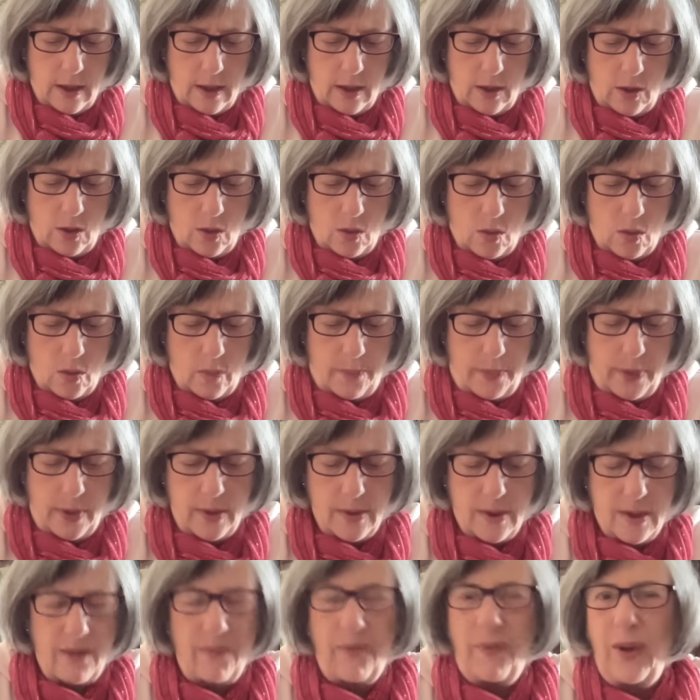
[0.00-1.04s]
your
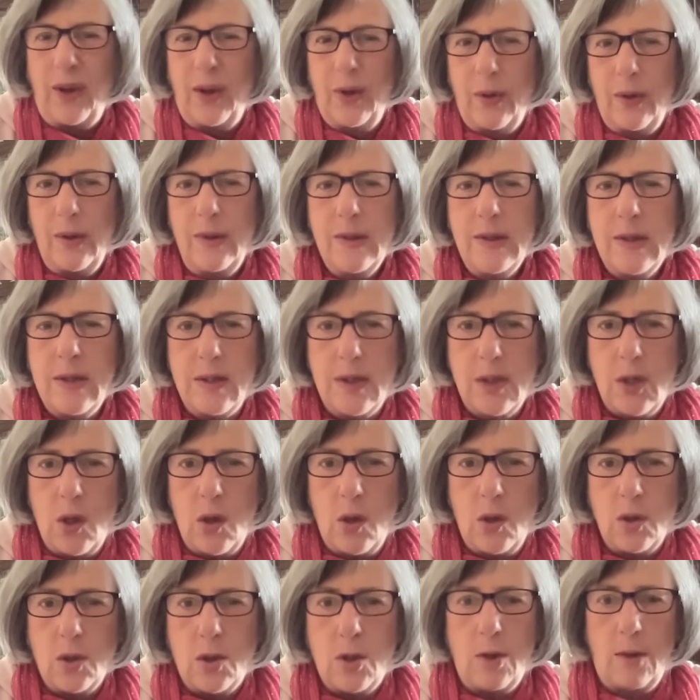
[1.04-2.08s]
perseverance has
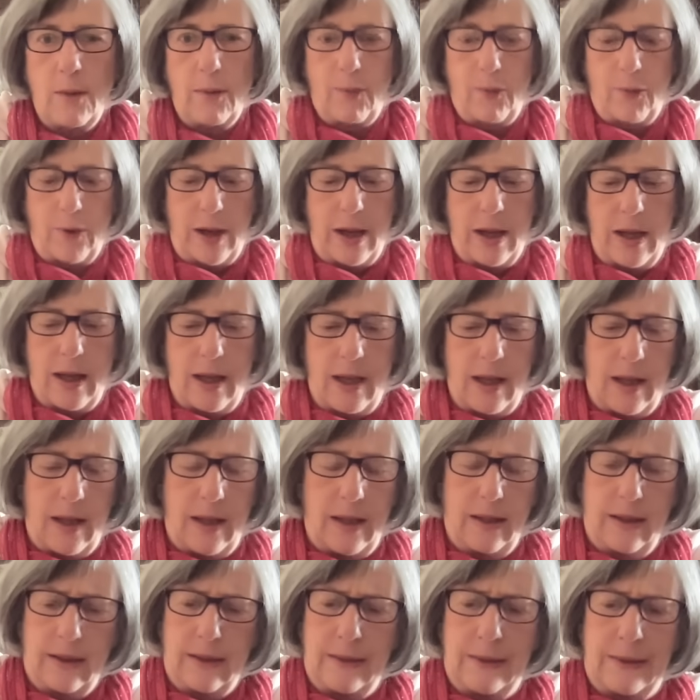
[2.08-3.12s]
gone too far.
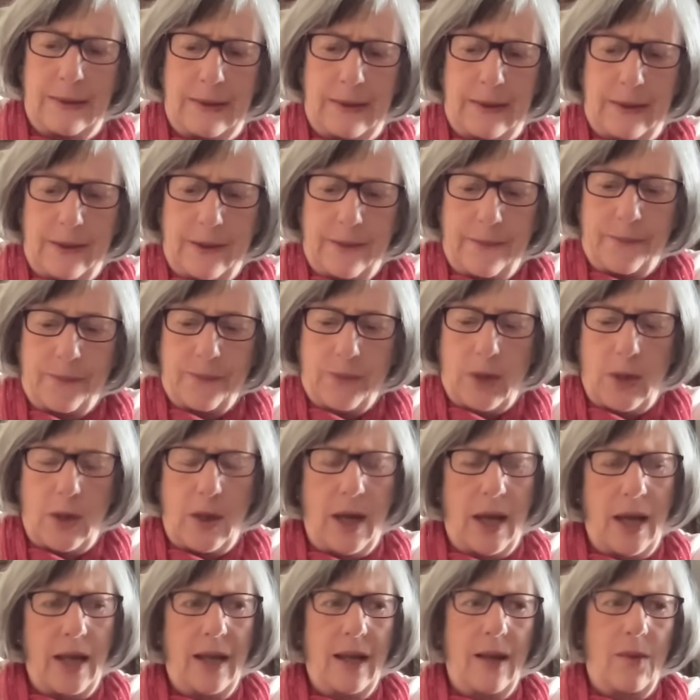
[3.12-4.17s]

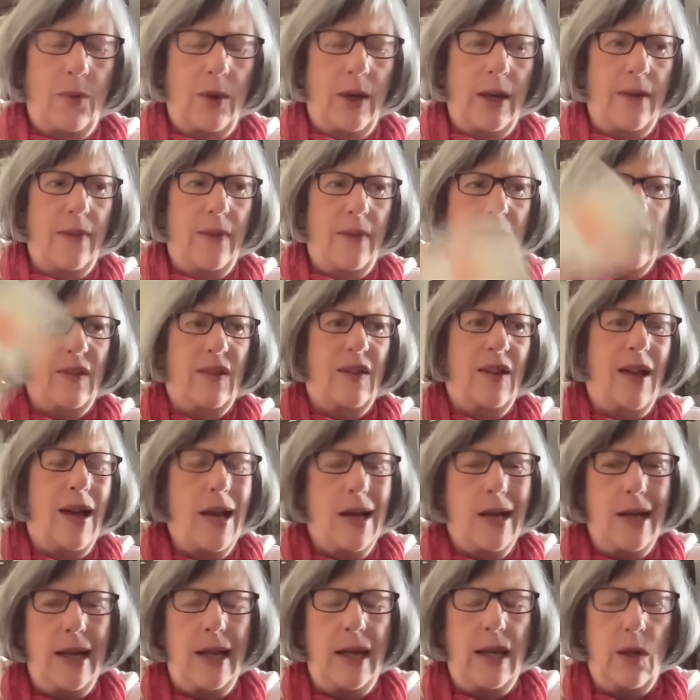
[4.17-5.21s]
Okay, we get the
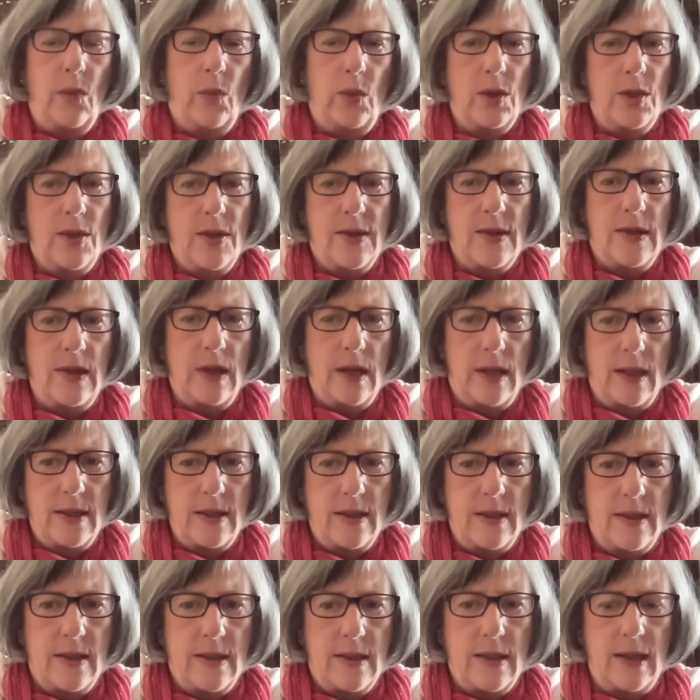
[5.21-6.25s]
sun here, which is nice
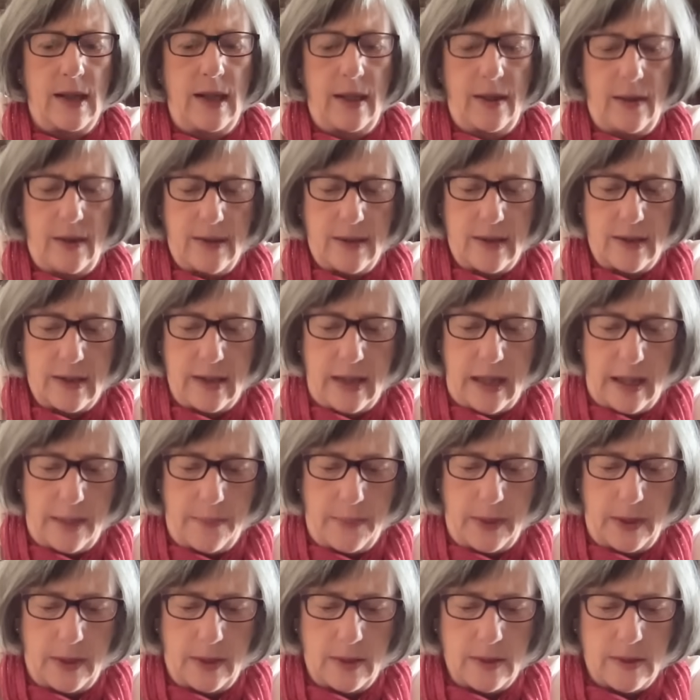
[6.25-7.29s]
to see. This is
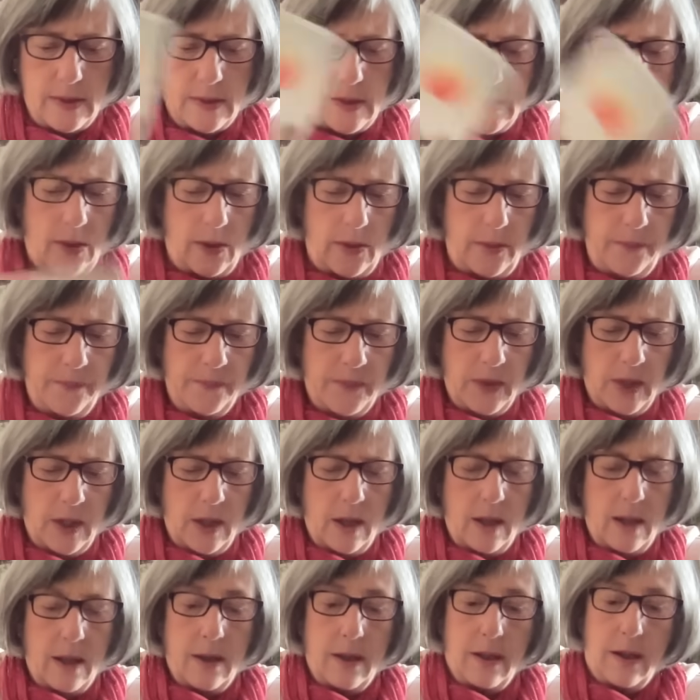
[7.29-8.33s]
happiness. So,
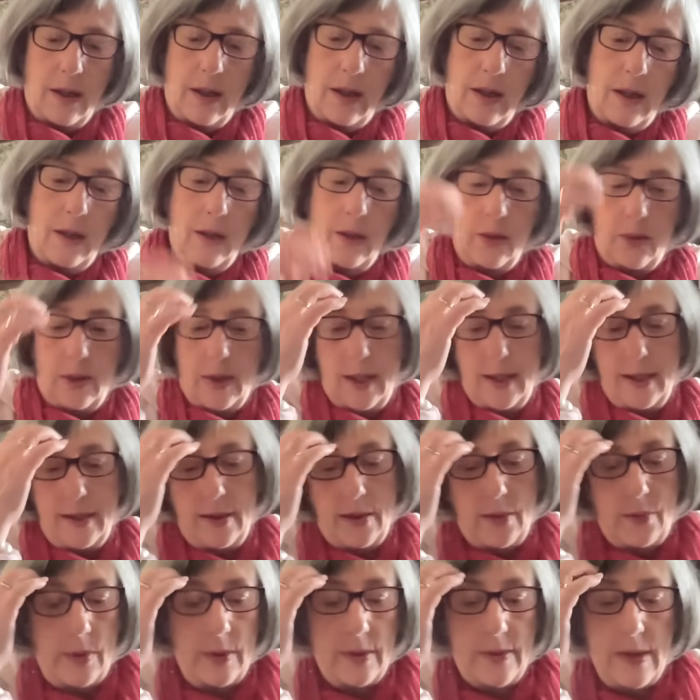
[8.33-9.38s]
oh, I
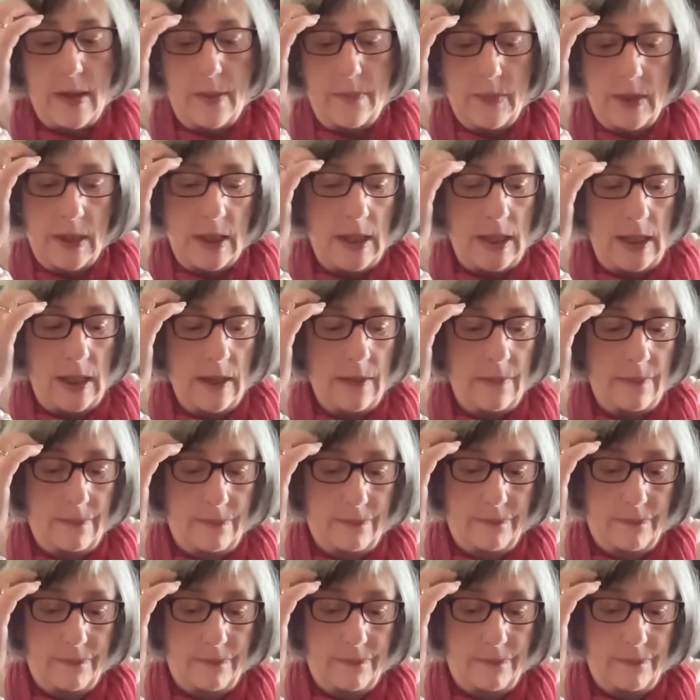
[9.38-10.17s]
know what's happening here.